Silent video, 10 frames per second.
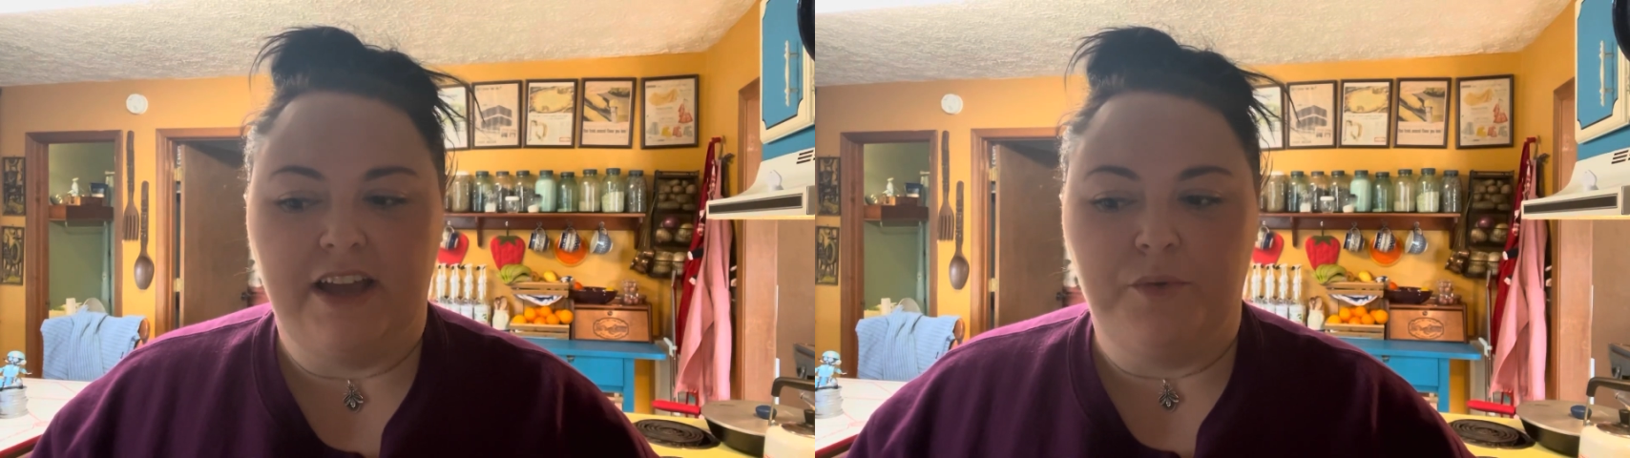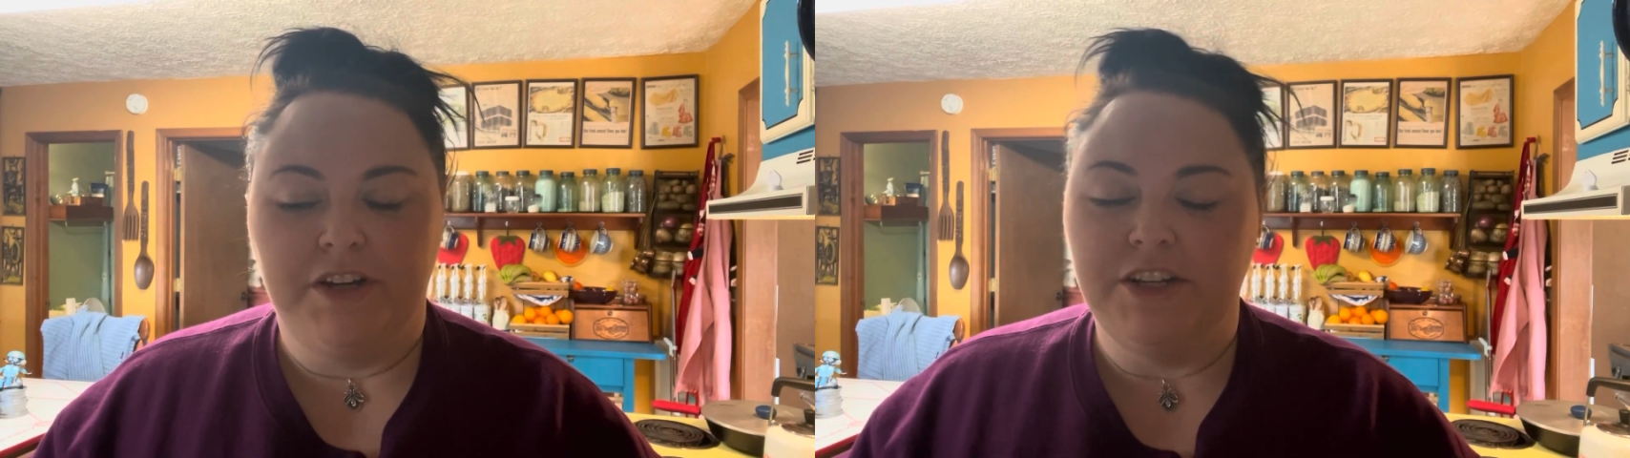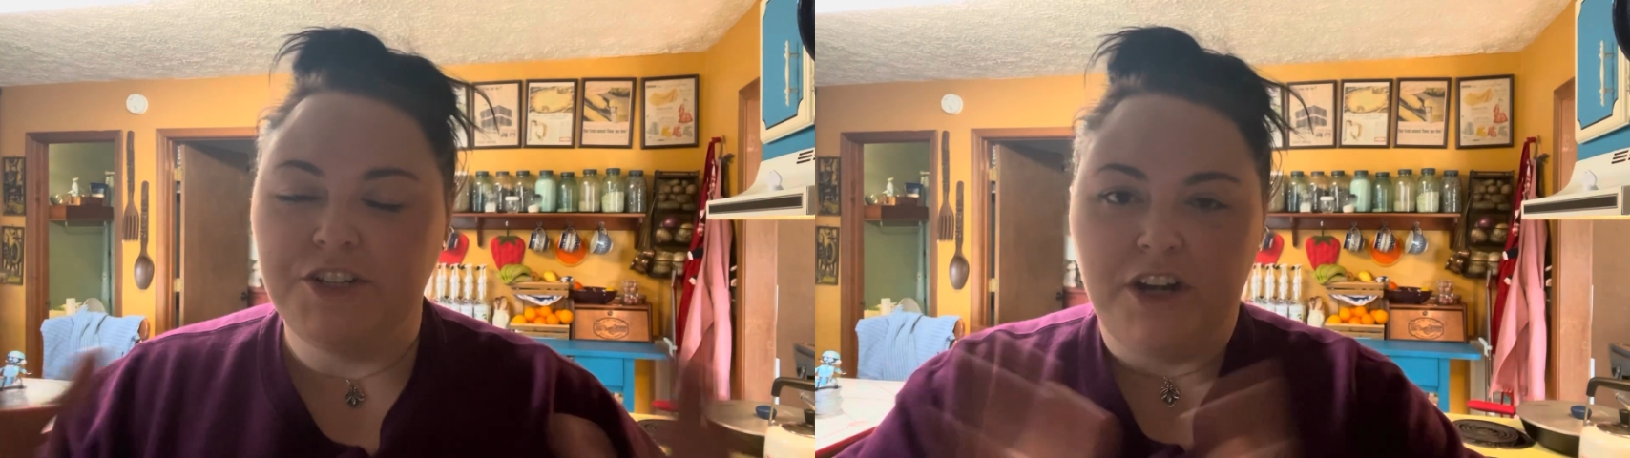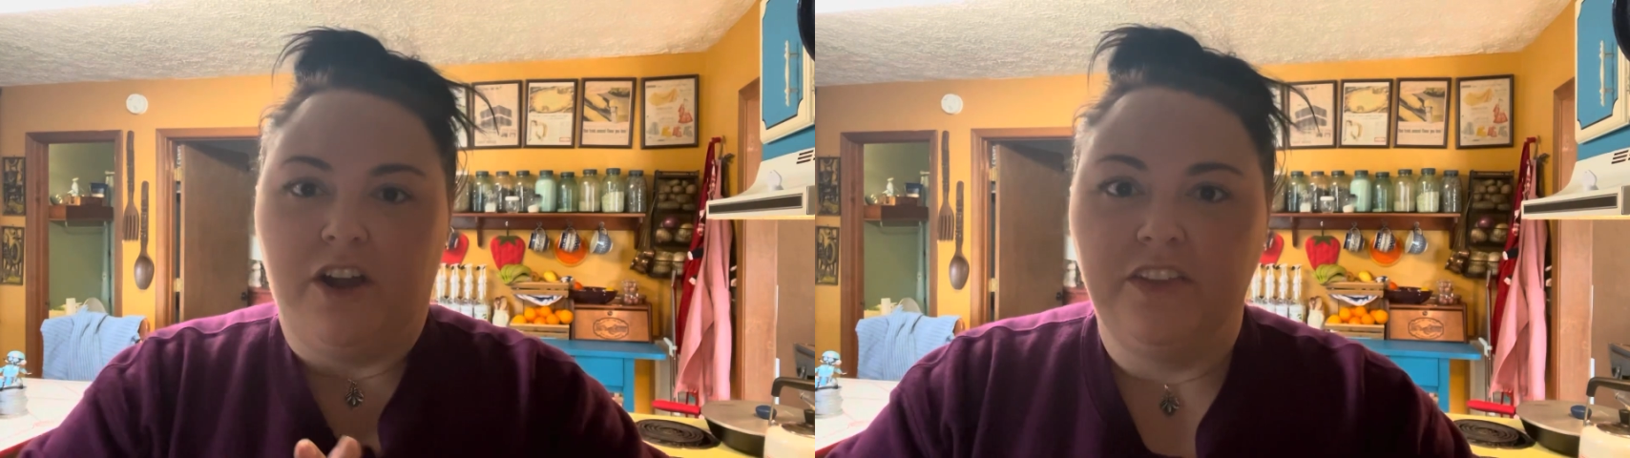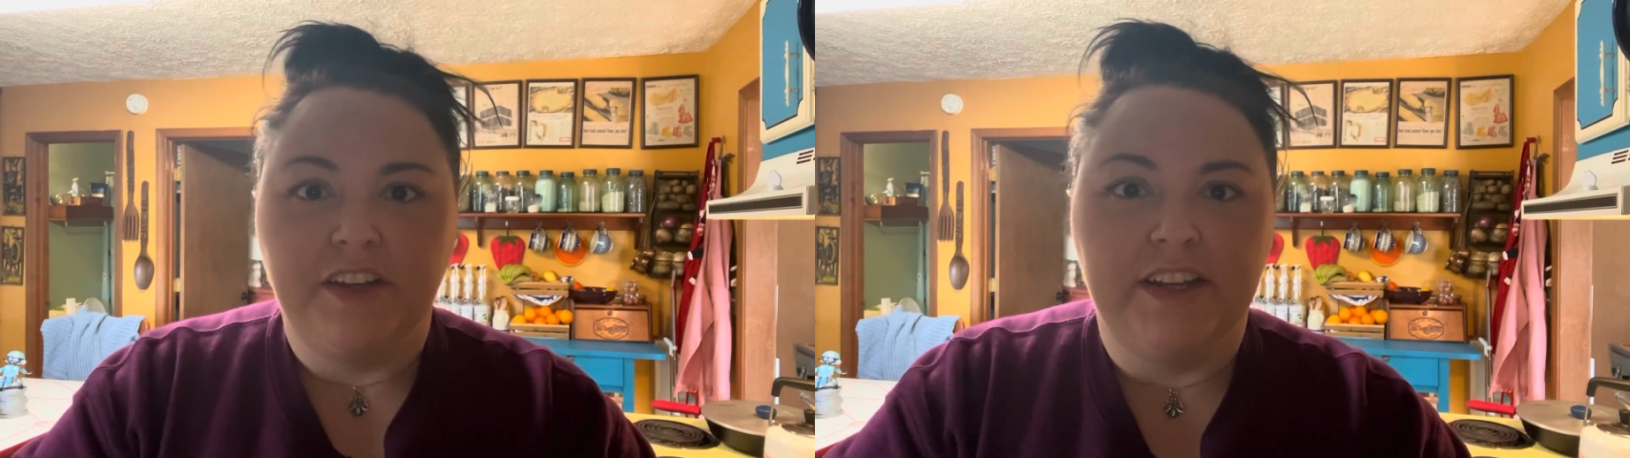I wanted to share
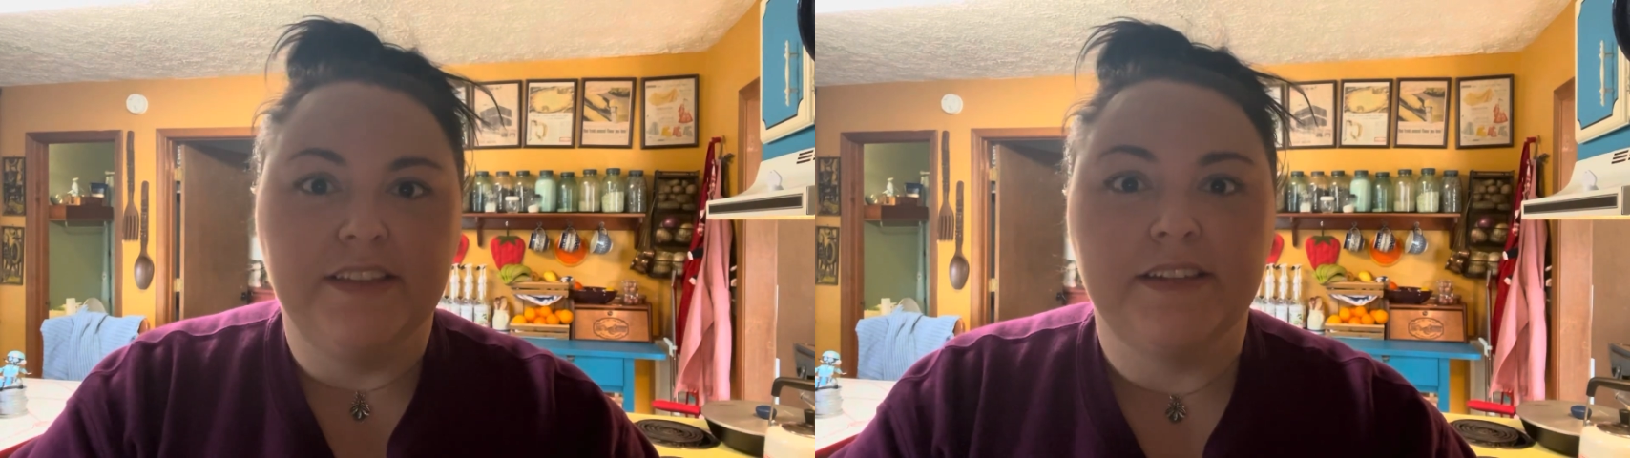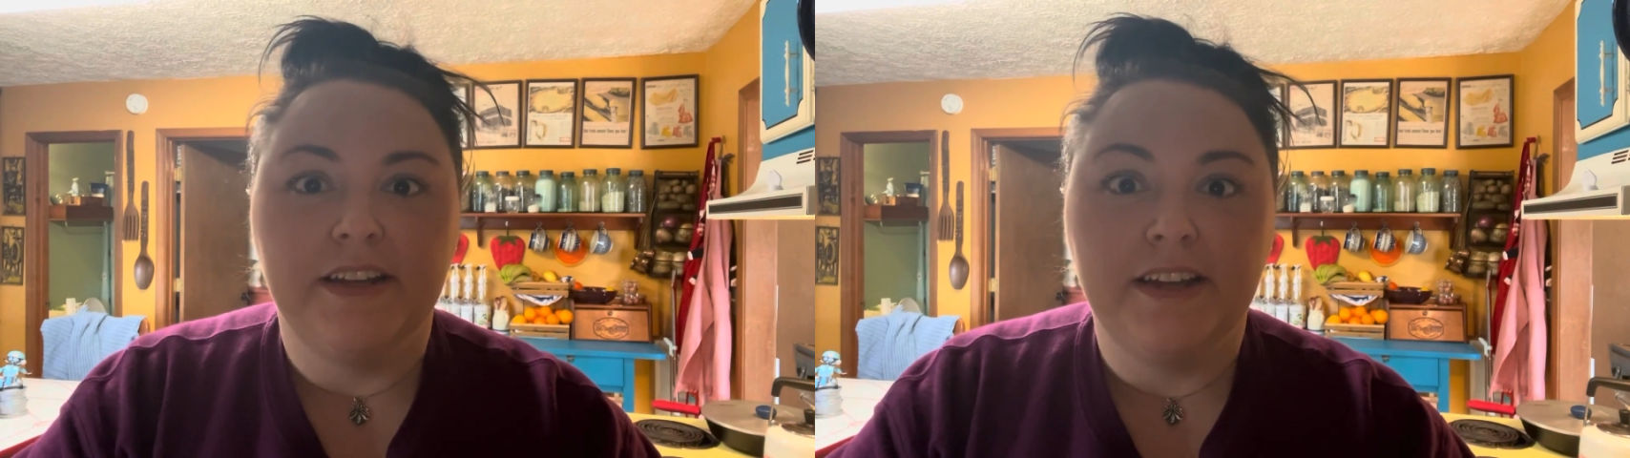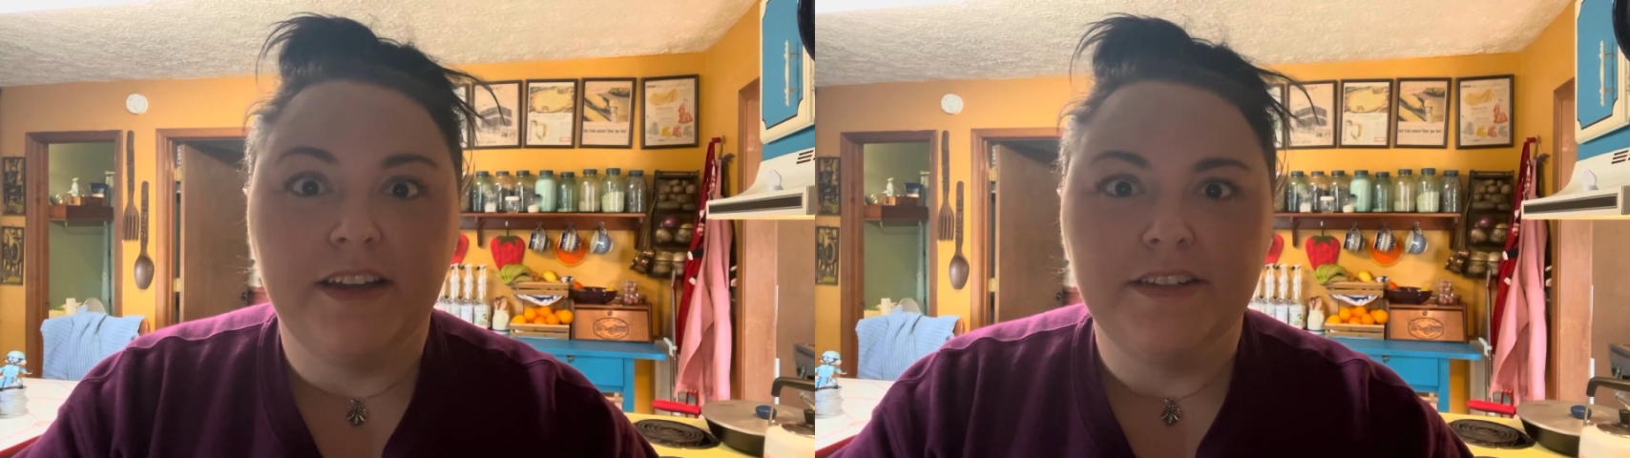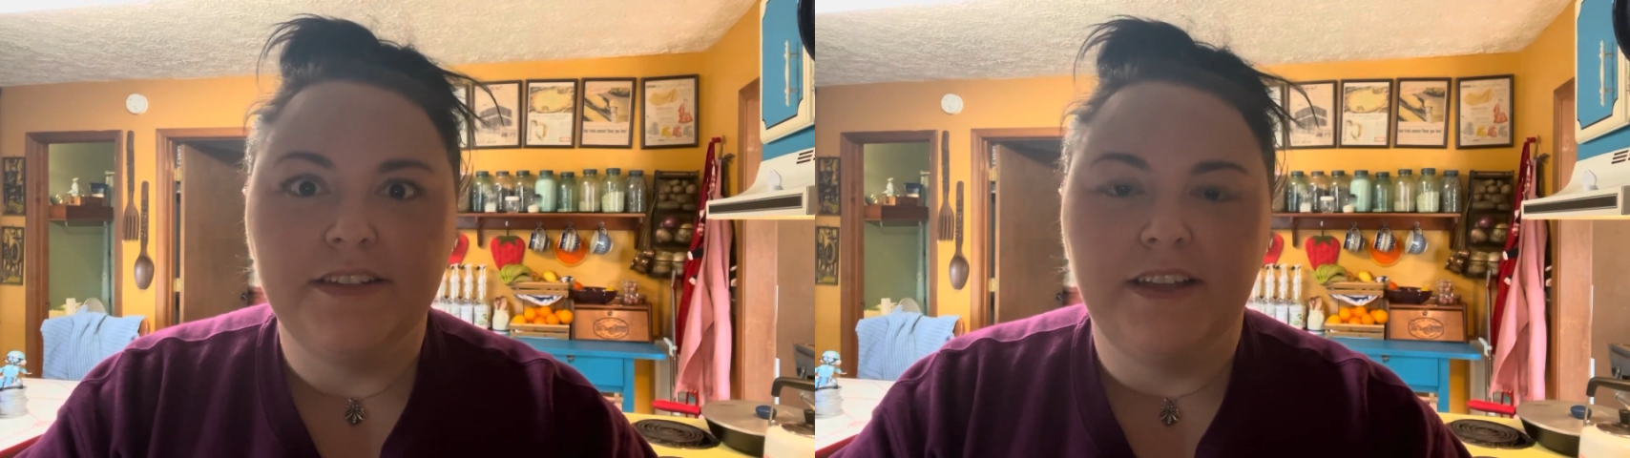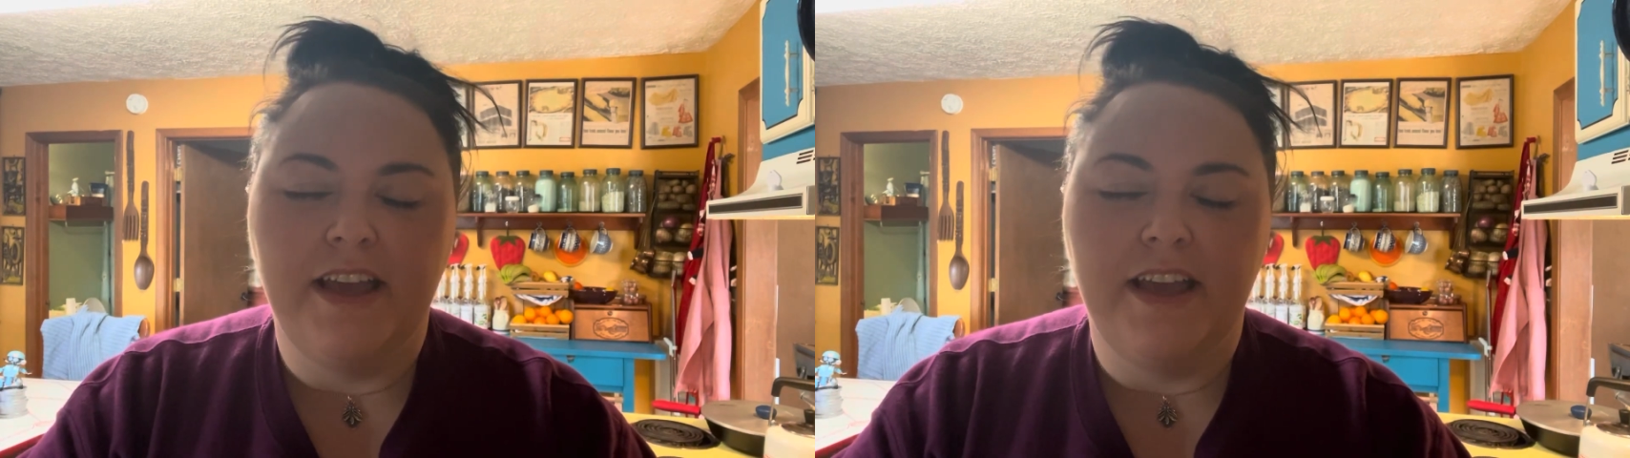all the goodies that I got